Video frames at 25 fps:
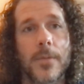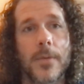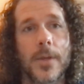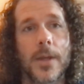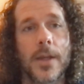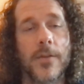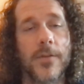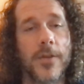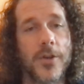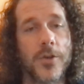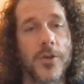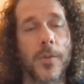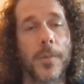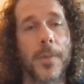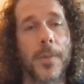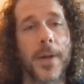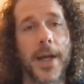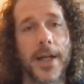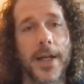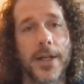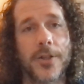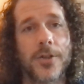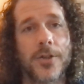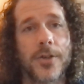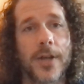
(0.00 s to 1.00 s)
individual
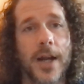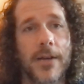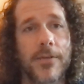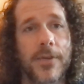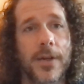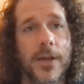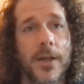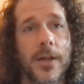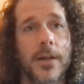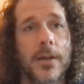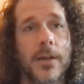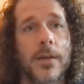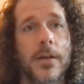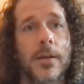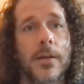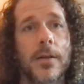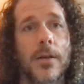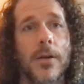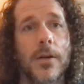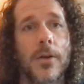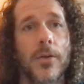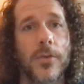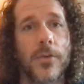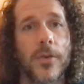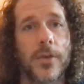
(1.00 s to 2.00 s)
page traffic
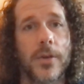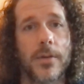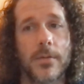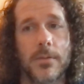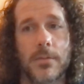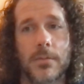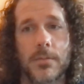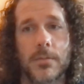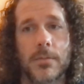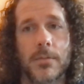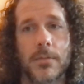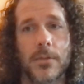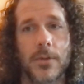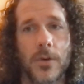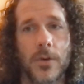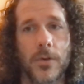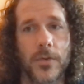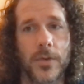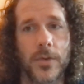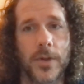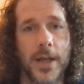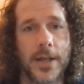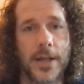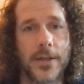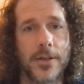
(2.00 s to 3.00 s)
over
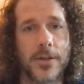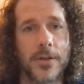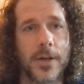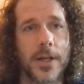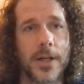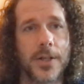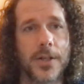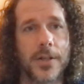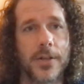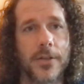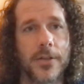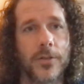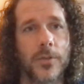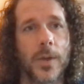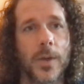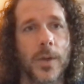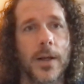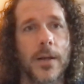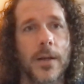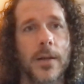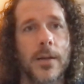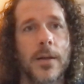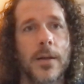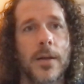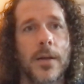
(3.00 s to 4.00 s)
that duration as
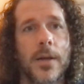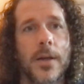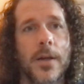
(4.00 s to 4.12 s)
well,